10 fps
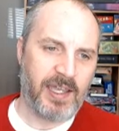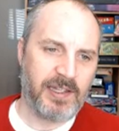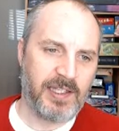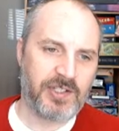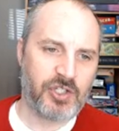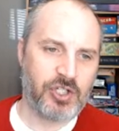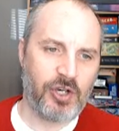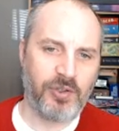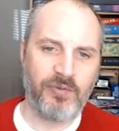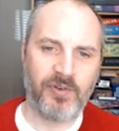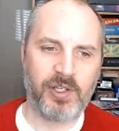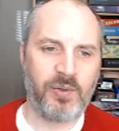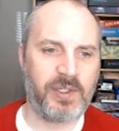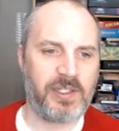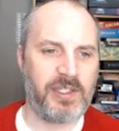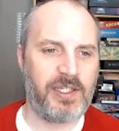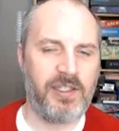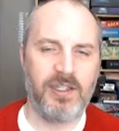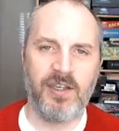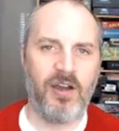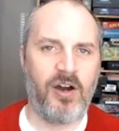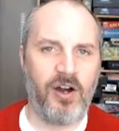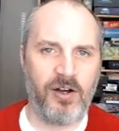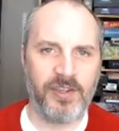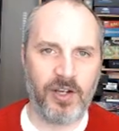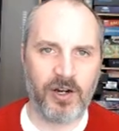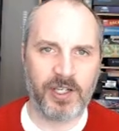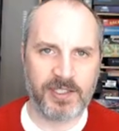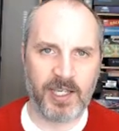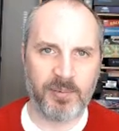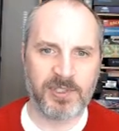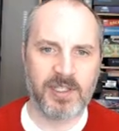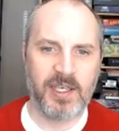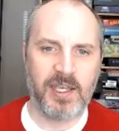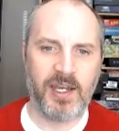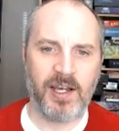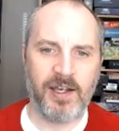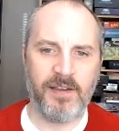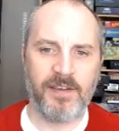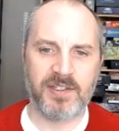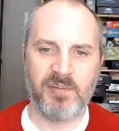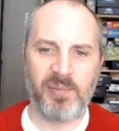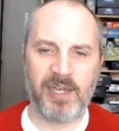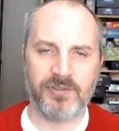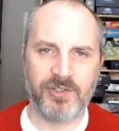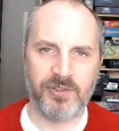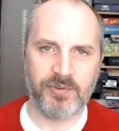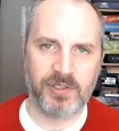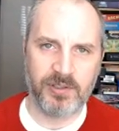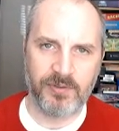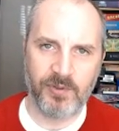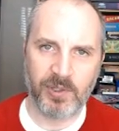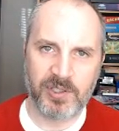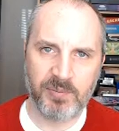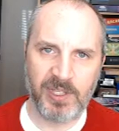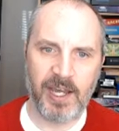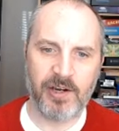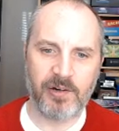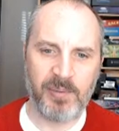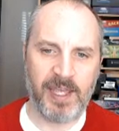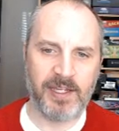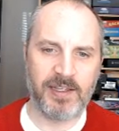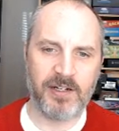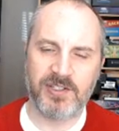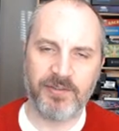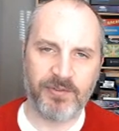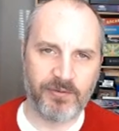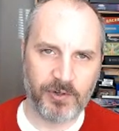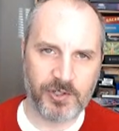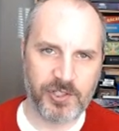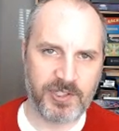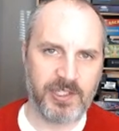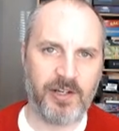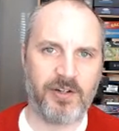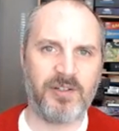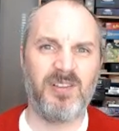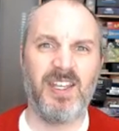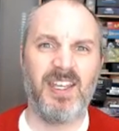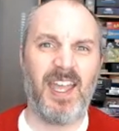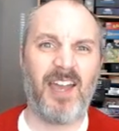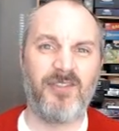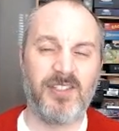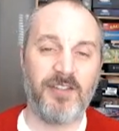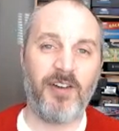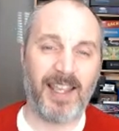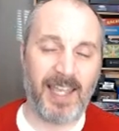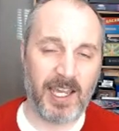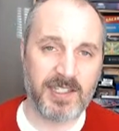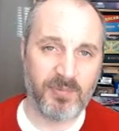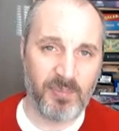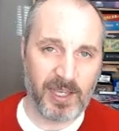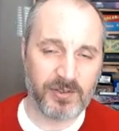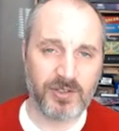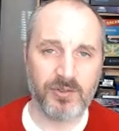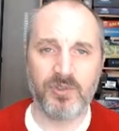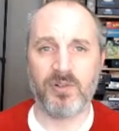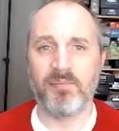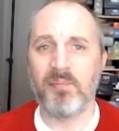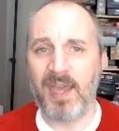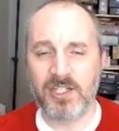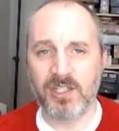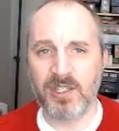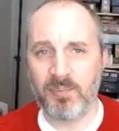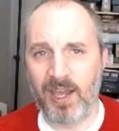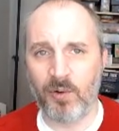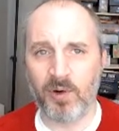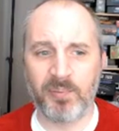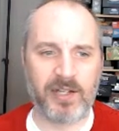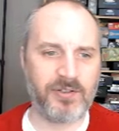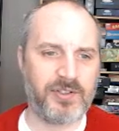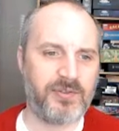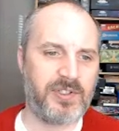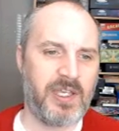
let's show you very quickly all the archetypes. There's the battle suit if you want to be Iron Man, and there's different versions in here to have different kinds of battle suits or magically powered battle suits.